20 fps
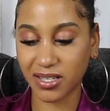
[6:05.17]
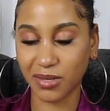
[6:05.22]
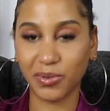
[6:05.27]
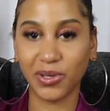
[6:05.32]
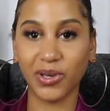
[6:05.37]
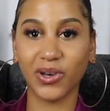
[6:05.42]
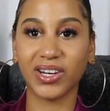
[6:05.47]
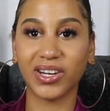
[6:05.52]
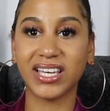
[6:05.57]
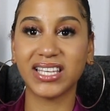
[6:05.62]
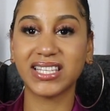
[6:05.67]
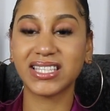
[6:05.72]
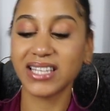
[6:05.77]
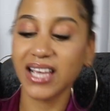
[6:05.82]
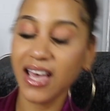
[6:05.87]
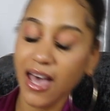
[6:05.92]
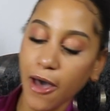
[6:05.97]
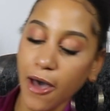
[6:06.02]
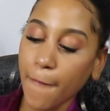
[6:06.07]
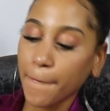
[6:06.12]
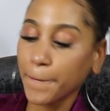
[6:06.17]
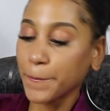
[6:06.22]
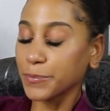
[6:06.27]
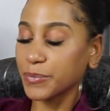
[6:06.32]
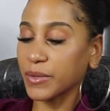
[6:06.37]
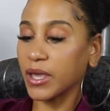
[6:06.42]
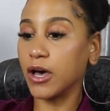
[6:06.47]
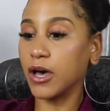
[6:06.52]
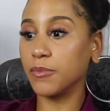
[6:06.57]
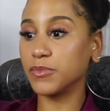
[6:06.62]
to be honest.
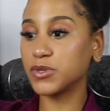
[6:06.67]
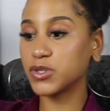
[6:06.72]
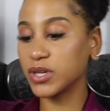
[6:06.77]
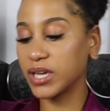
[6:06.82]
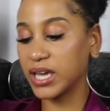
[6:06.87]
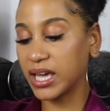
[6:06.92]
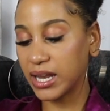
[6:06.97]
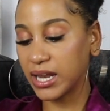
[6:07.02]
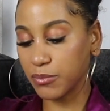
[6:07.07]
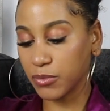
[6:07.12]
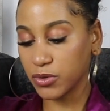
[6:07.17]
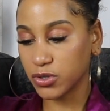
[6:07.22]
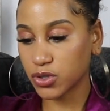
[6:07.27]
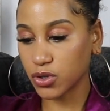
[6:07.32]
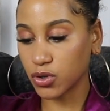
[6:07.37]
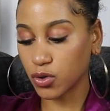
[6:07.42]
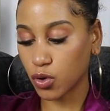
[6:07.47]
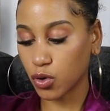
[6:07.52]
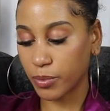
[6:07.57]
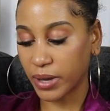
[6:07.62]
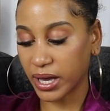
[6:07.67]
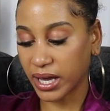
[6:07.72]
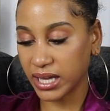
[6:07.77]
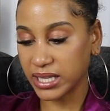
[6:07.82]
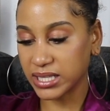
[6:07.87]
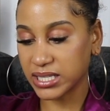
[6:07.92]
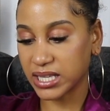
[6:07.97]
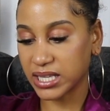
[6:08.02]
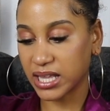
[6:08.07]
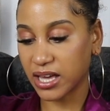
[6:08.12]
So yeah, I'm just going to go back
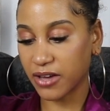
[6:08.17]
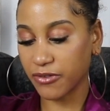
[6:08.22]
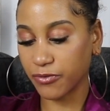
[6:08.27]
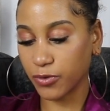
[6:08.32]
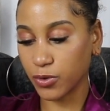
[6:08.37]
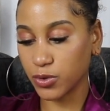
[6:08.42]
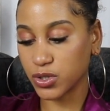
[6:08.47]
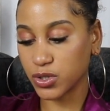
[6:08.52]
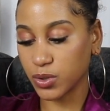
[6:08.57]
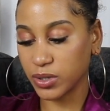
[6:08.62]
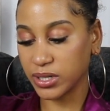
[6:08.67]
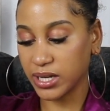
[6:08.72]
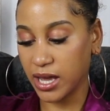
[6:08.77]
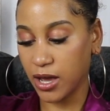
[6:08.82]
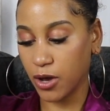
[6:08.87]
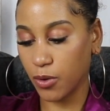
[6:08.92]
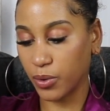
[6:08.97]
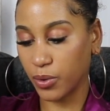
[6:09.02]
into that photo now.